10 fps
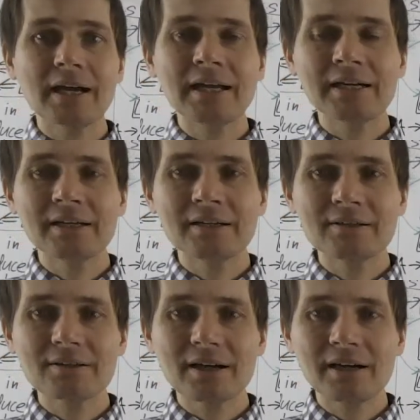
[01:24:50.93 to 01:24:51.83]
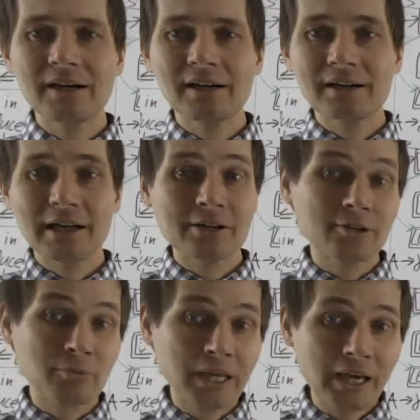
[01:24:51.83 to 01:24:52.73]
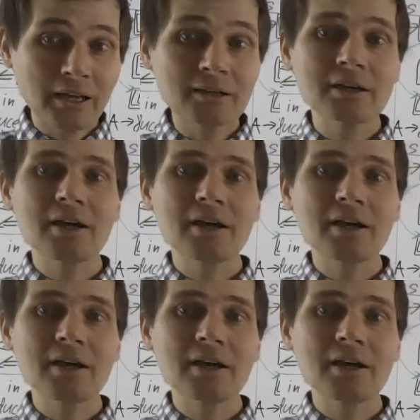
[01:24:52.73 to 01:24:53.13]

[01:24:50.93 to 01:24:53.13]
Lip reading: and a good weekend.